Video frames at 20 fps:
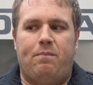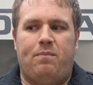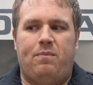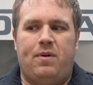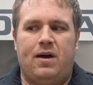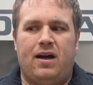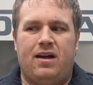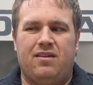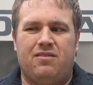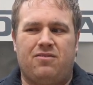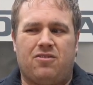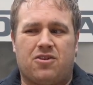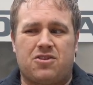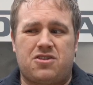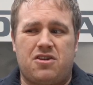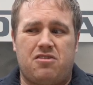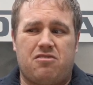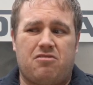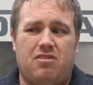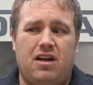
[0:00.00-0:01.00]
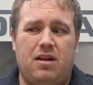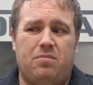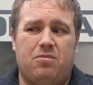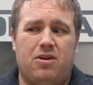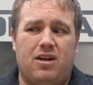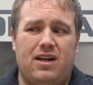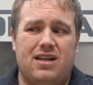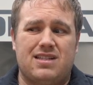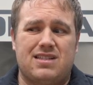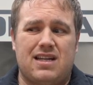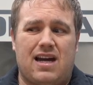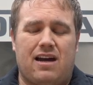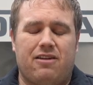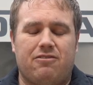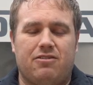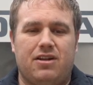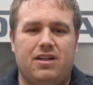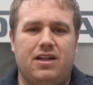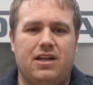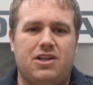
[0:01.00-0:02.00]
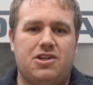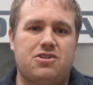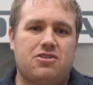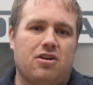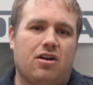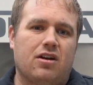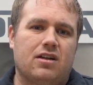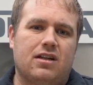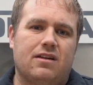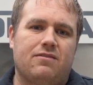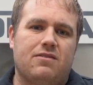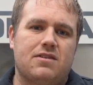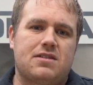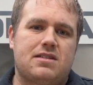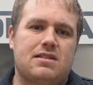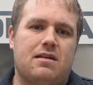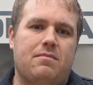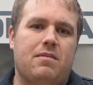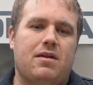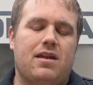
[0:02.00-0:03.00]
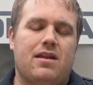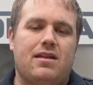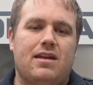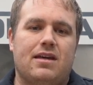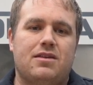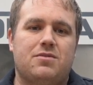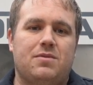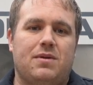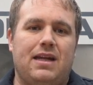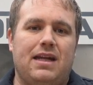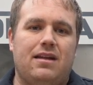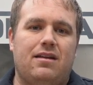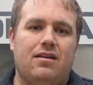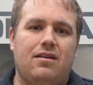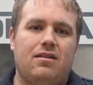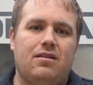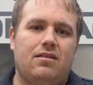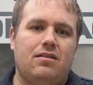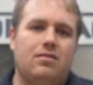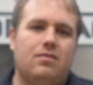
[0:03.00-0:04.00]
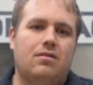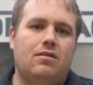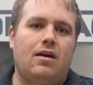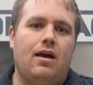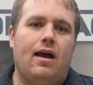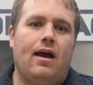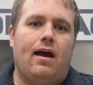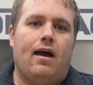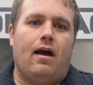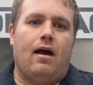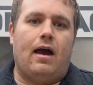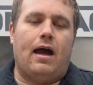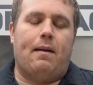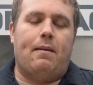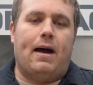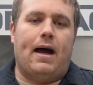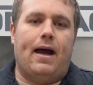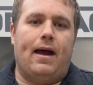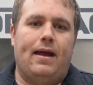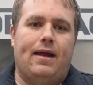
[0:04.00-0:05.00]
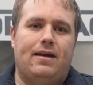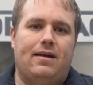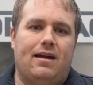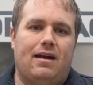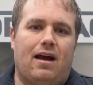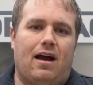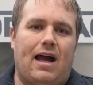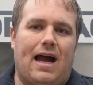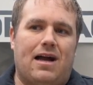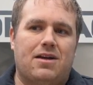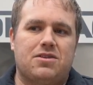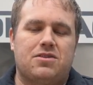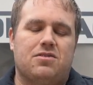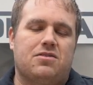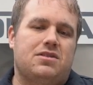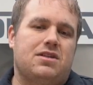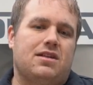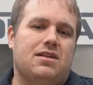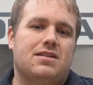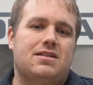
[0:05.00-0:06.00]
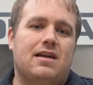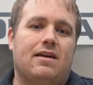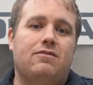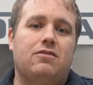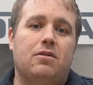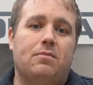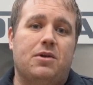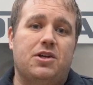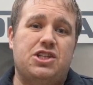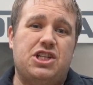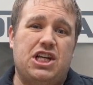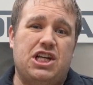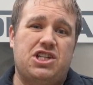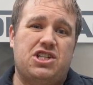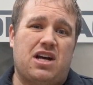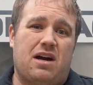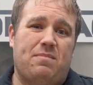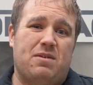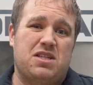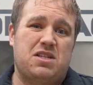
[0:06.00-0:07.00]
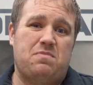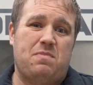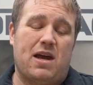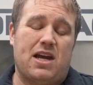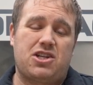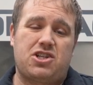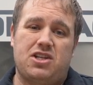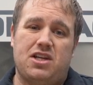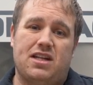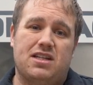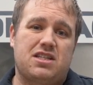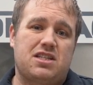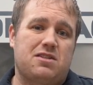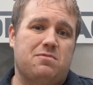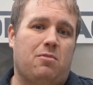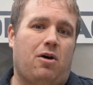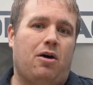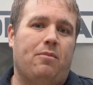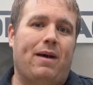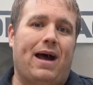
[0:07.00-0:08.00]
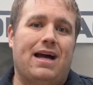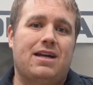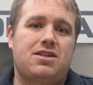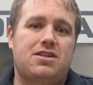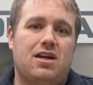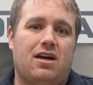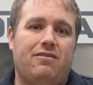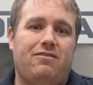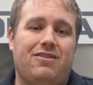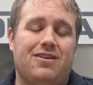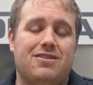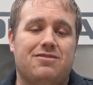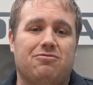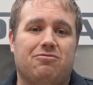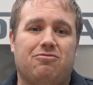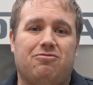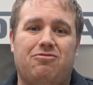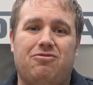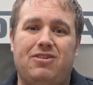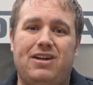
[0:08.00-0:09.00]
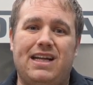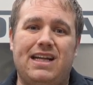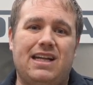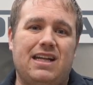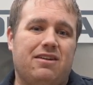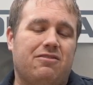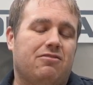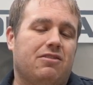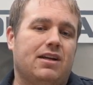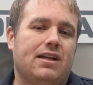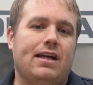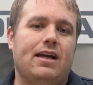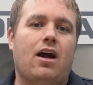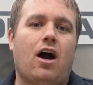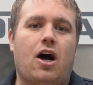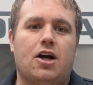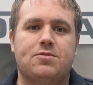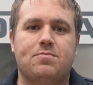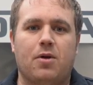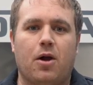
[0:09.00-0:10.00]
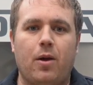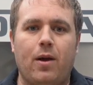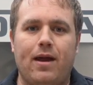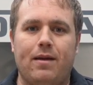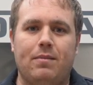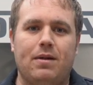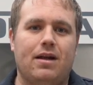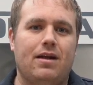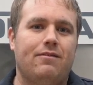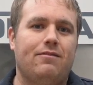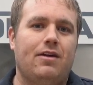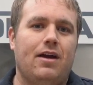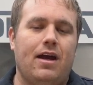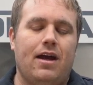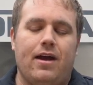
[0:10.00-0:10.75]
But unfortunately, 3D printing is not really strong enough for some of the things we need to do. And outsourcing the stuff to a machine shop, especially in small batch stuff, is really, really cost prohibitive.